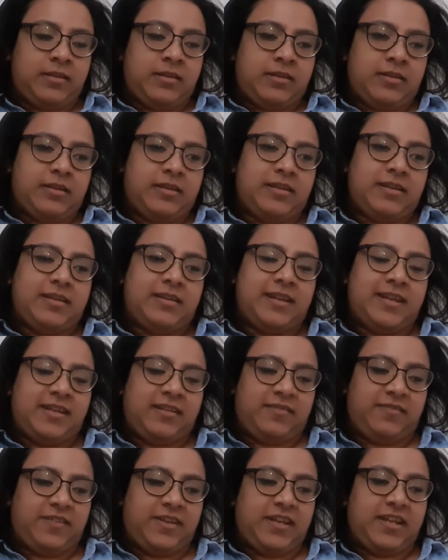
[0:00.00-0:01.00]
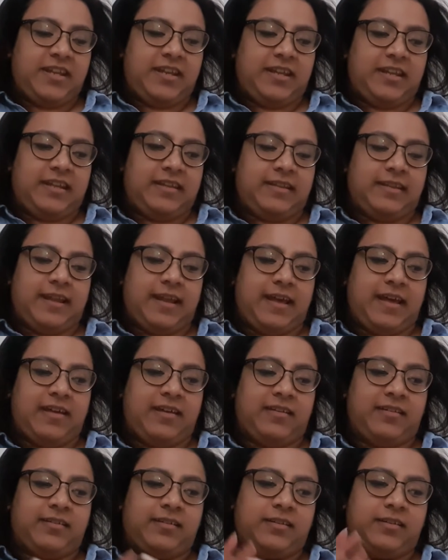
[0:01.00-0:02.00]
Next thing is
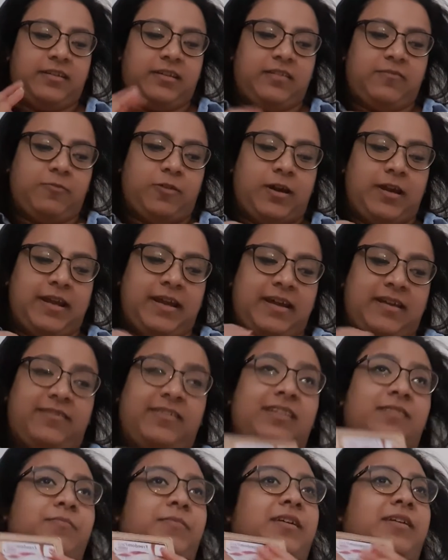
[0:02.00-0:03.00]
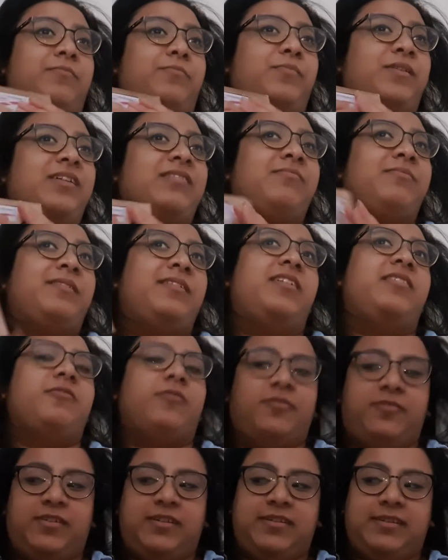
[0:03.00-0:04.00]
what I have is my bus pass.
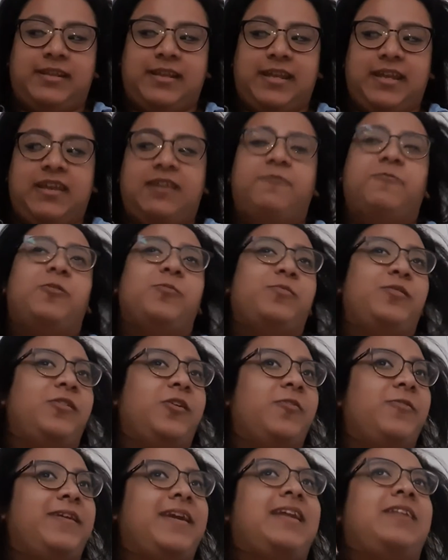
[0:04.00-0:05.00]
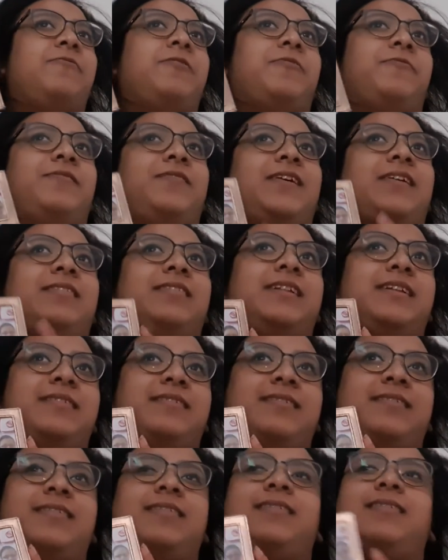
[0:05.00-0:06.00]
Obviously won't be going anywhere without
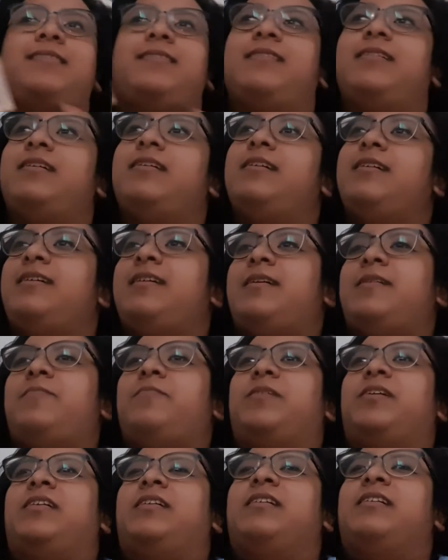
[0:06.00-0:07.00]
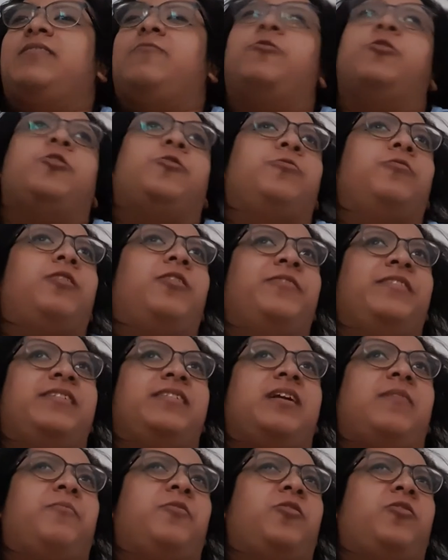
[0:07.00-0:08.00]
this because, well,
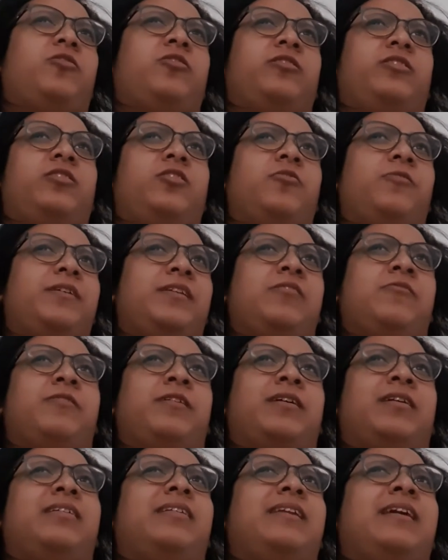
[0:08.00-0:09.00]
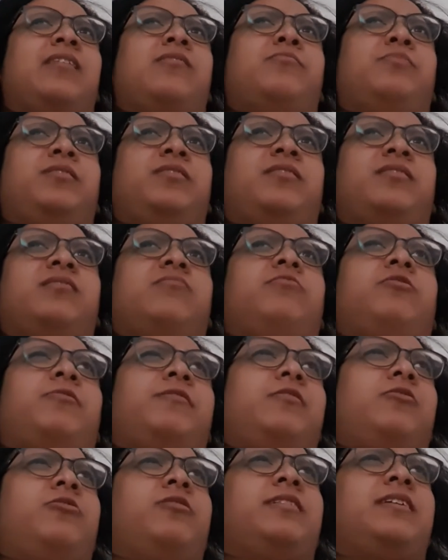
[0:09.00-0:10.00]
obviously I'm not going to go anywhere now because we're
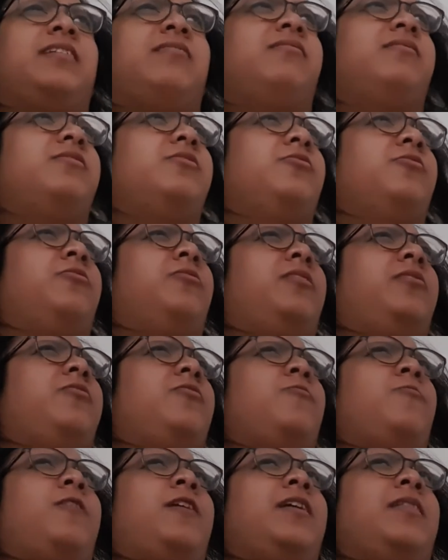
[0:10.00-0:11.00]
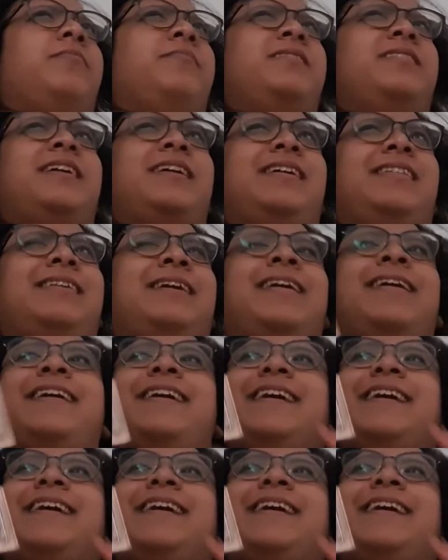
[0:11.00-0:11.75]
in lockdown, so I don't know why I'm saying that.